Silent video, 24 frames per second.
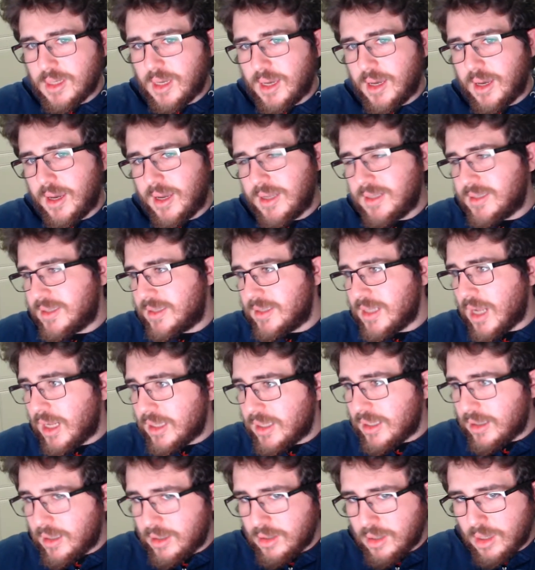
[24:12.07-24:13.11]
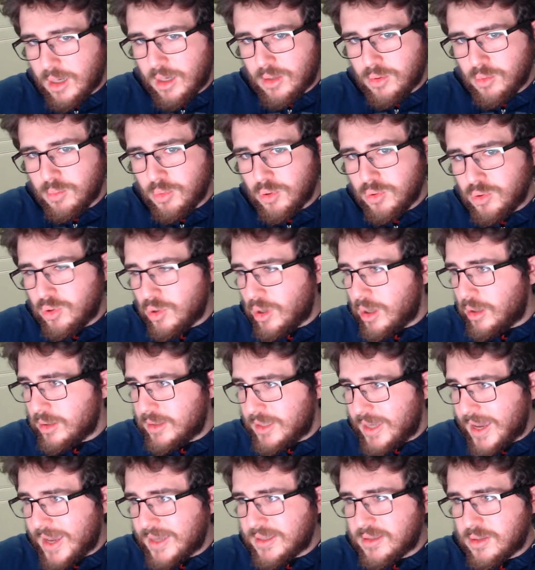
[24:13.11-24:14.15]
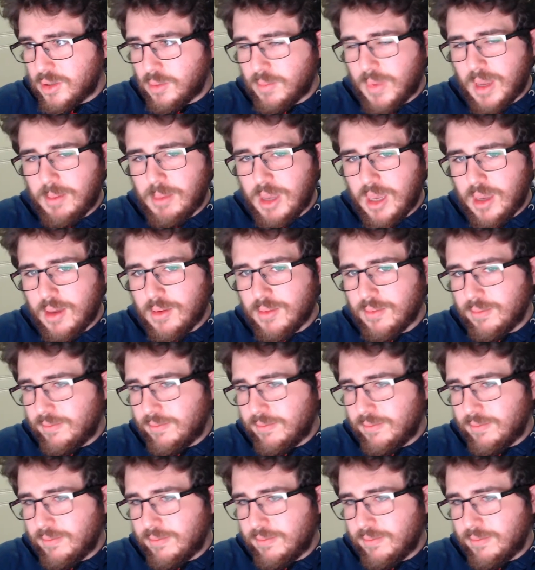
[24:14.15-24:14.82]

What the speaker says: It's not an Ubuntu LTS, so maybe